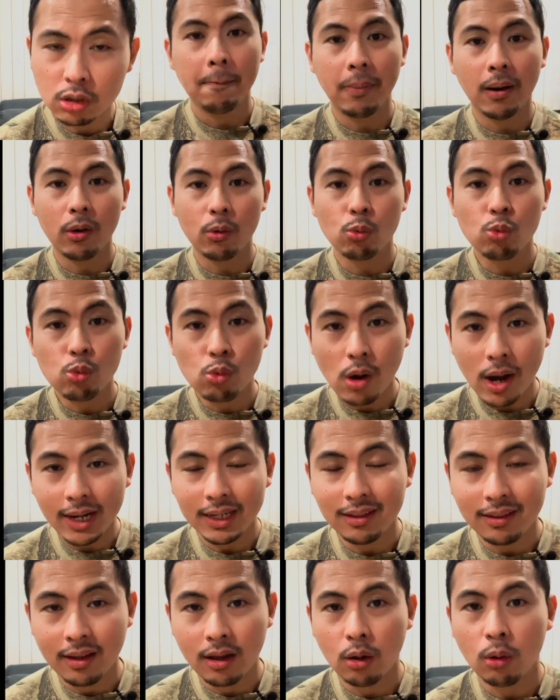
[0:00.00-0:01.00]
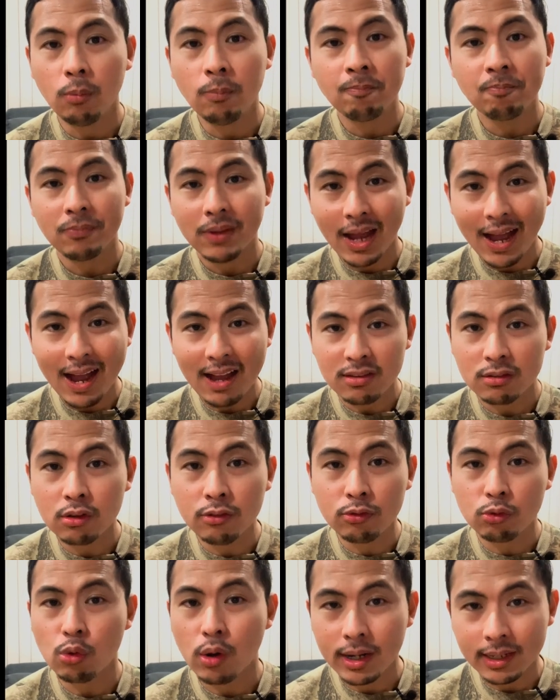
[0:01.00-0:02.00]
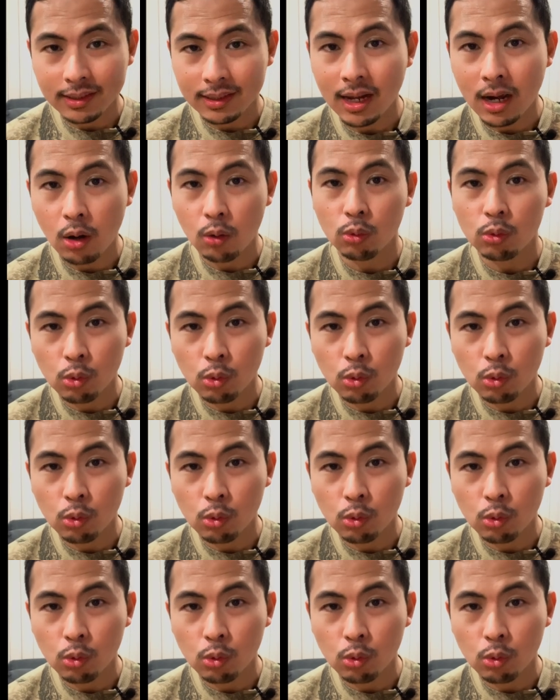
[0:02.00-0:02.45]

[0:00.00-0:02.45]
But right now, as of right now,